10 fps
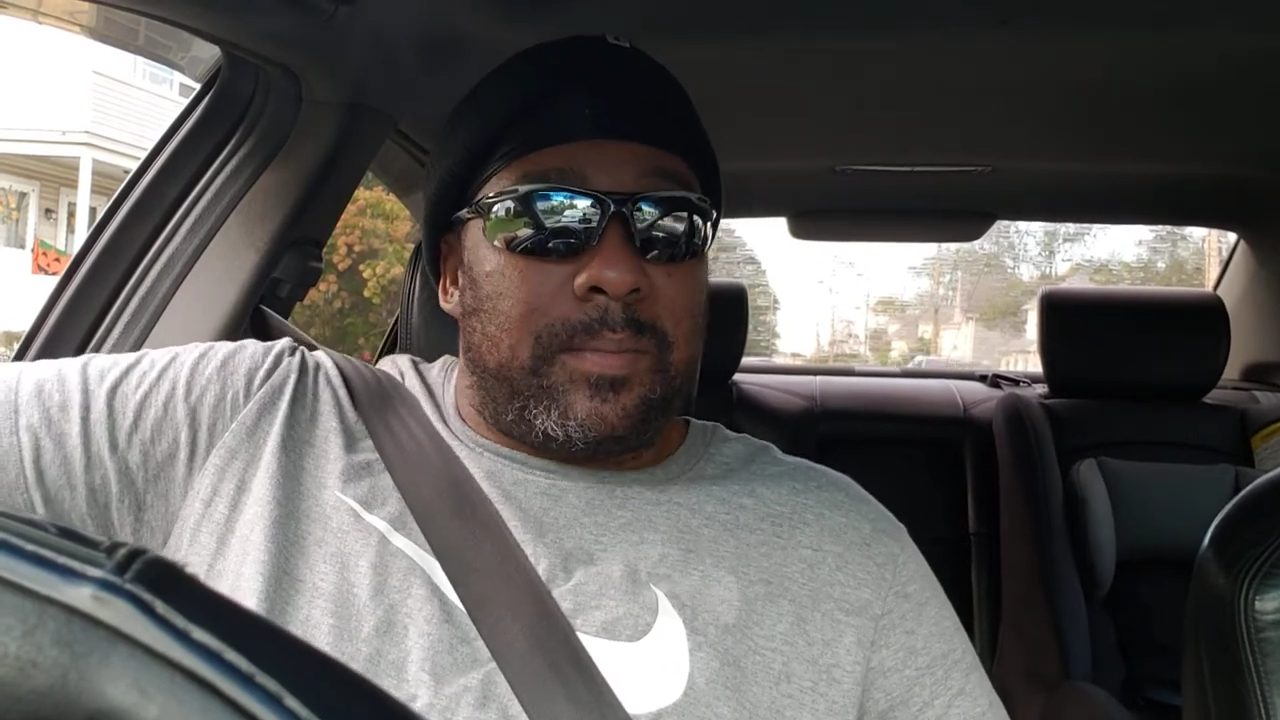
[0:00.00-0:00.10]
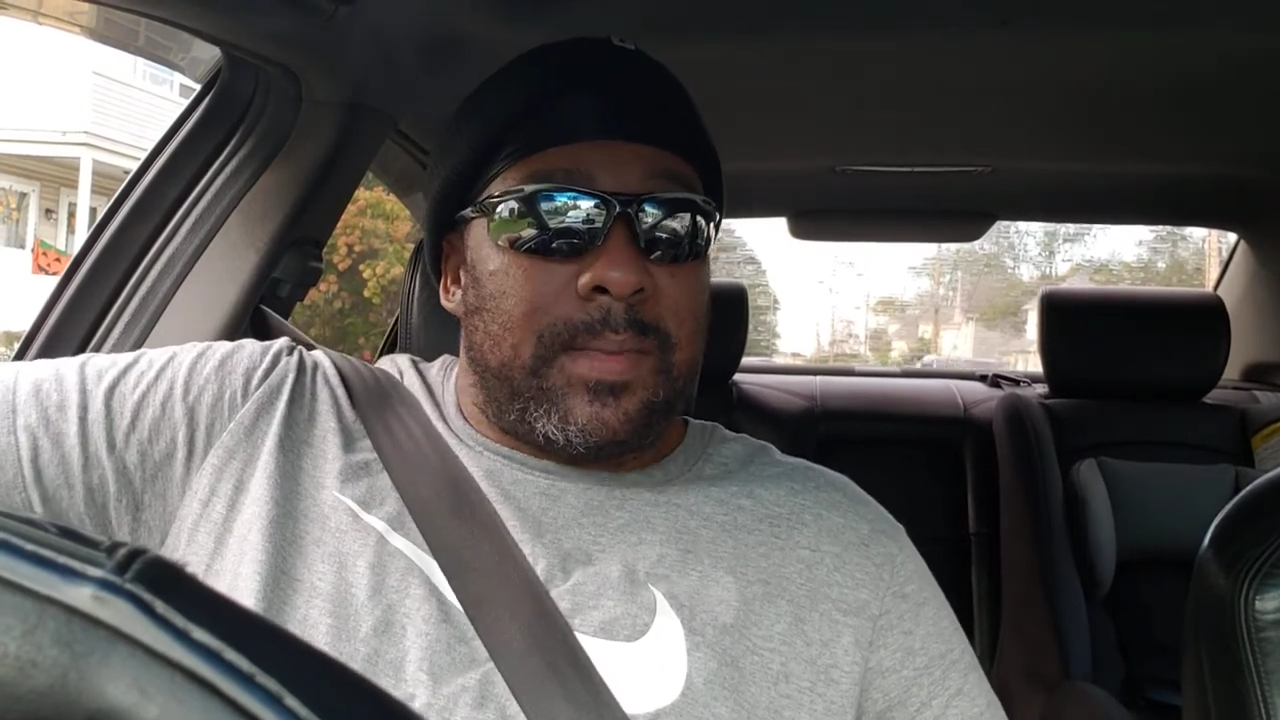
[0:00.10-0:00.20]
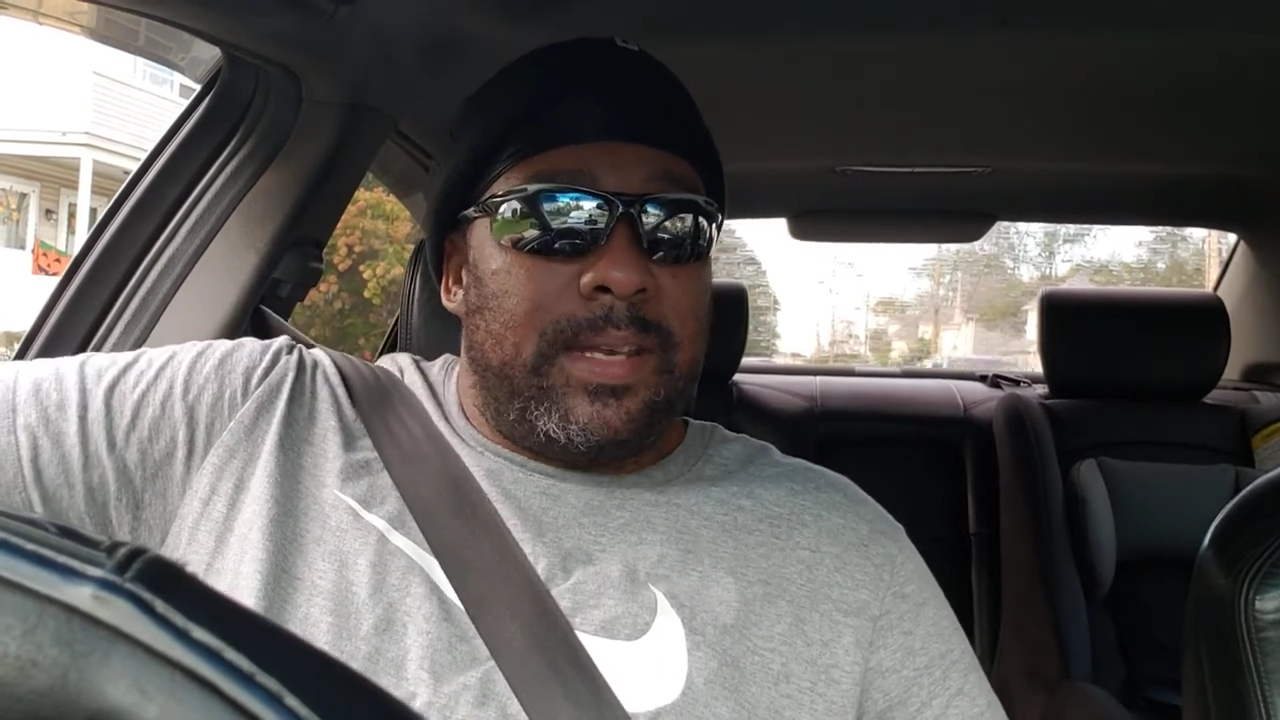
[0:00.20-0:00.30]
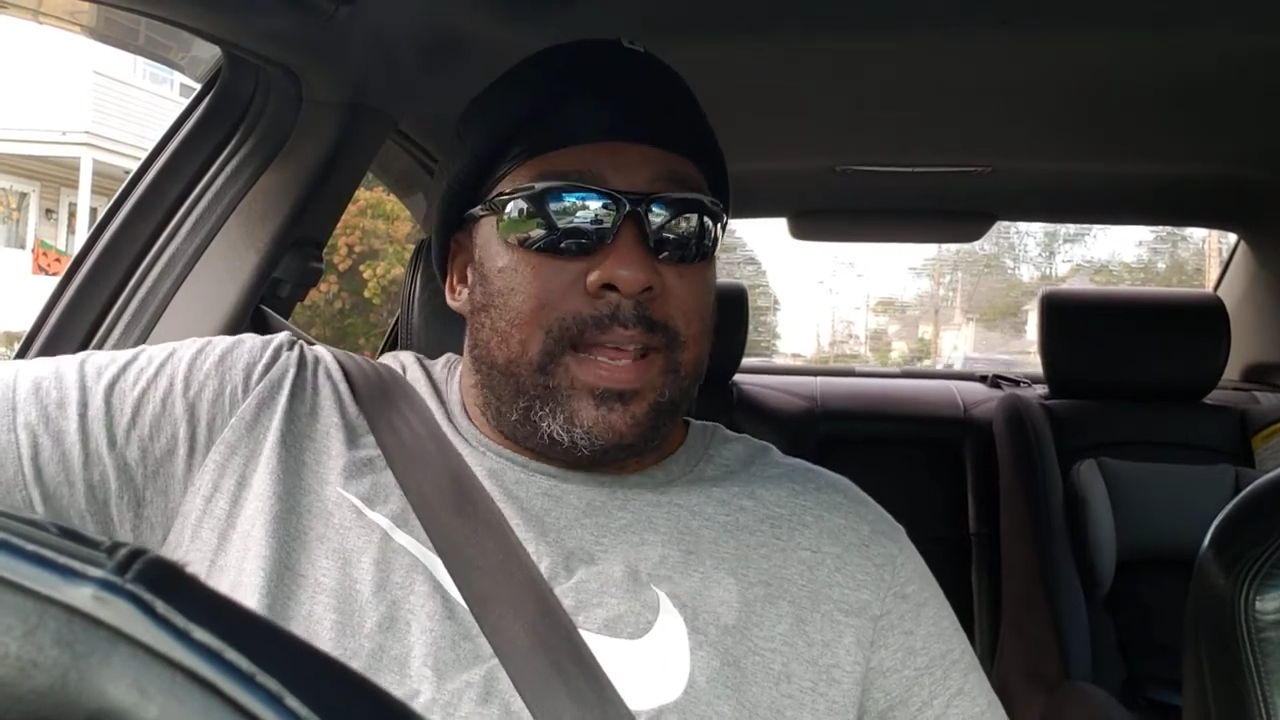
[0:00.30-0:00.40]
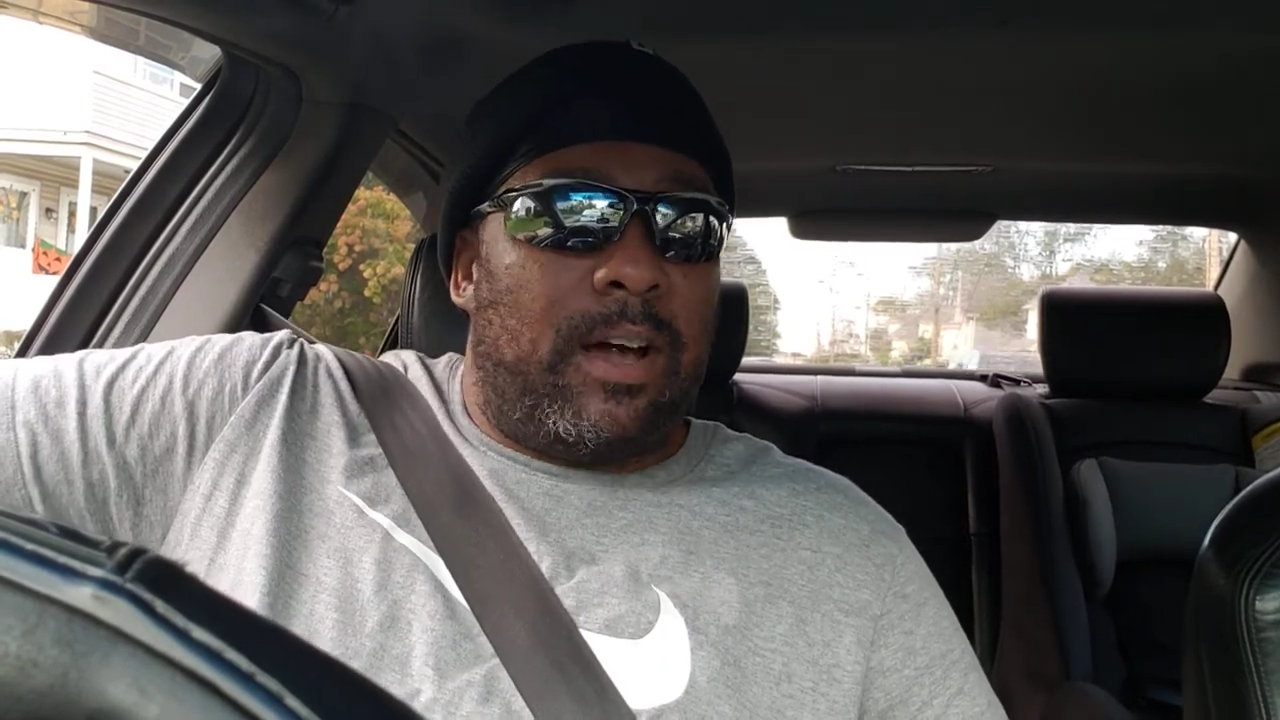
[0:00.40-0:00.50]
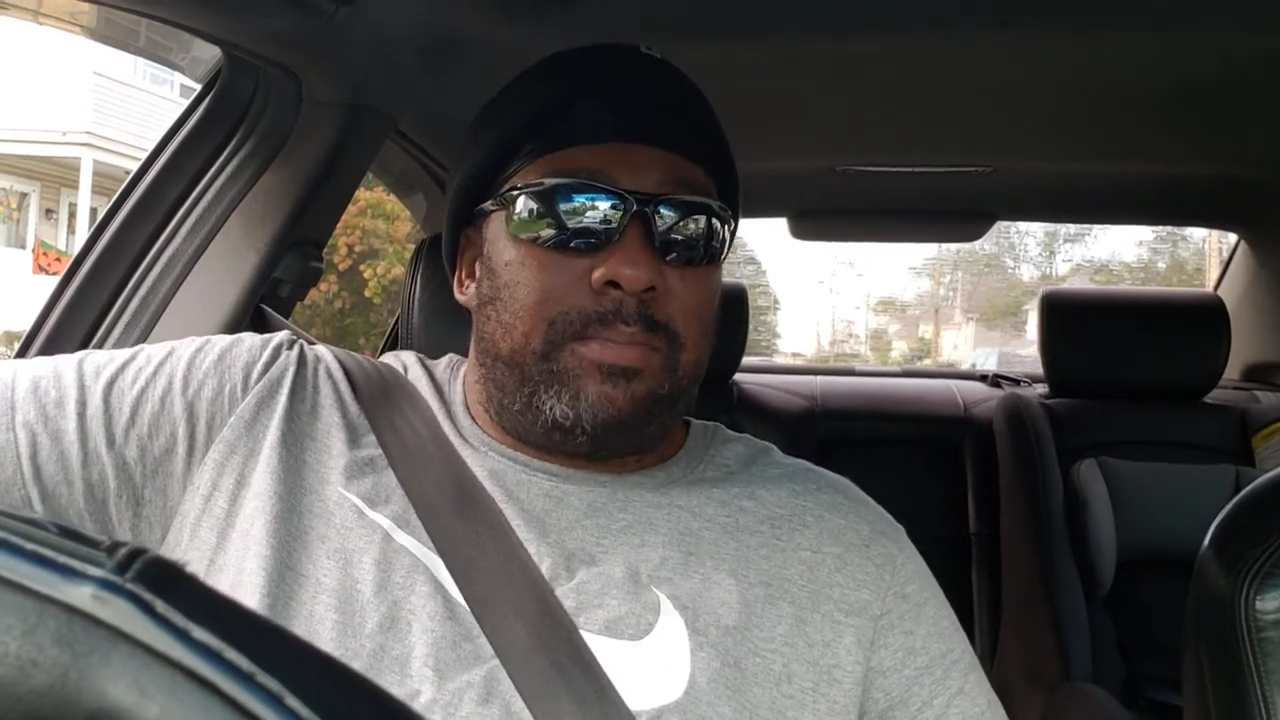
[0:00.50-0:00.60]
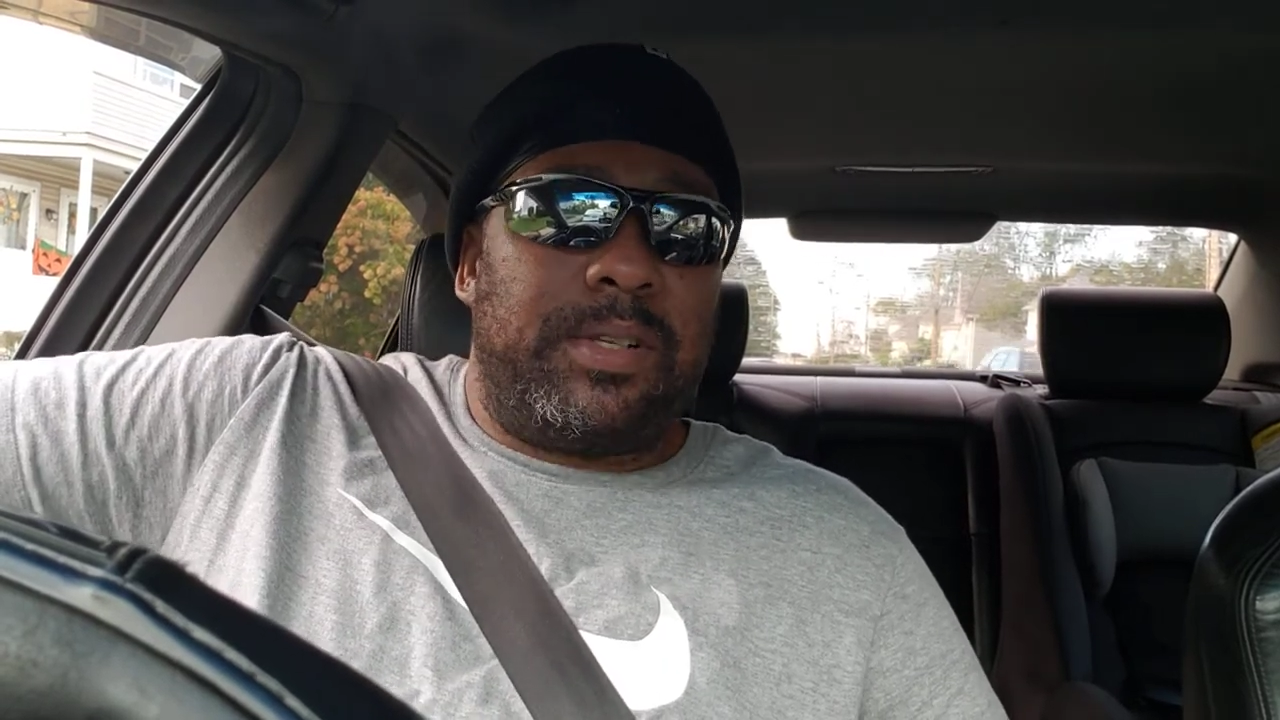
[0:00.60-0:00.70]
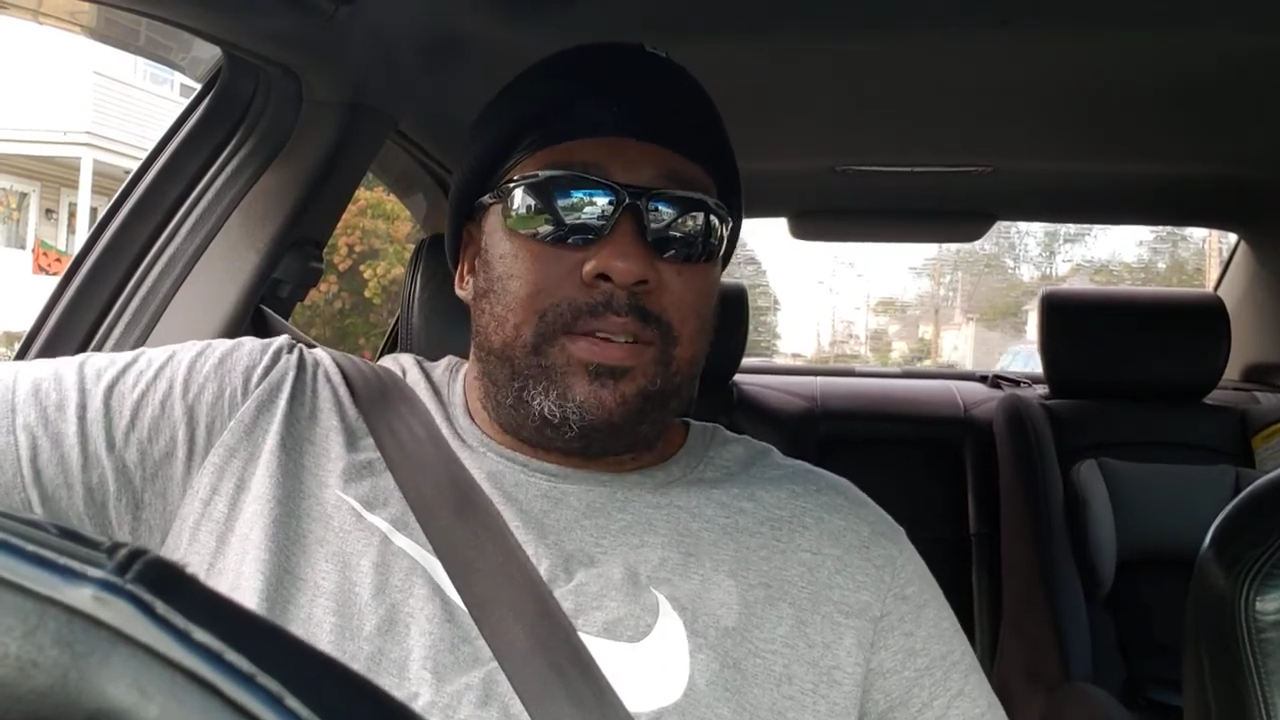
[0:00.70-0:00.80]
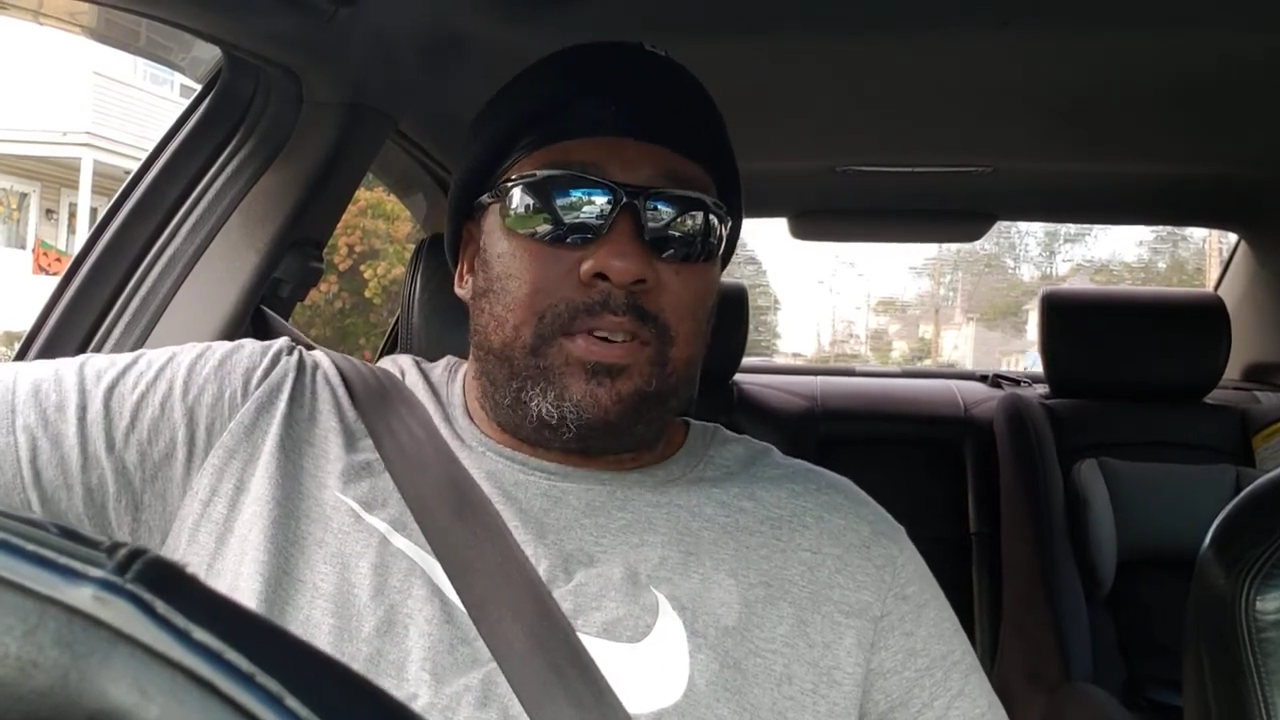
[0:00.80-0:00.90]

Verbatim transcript: Now, I believe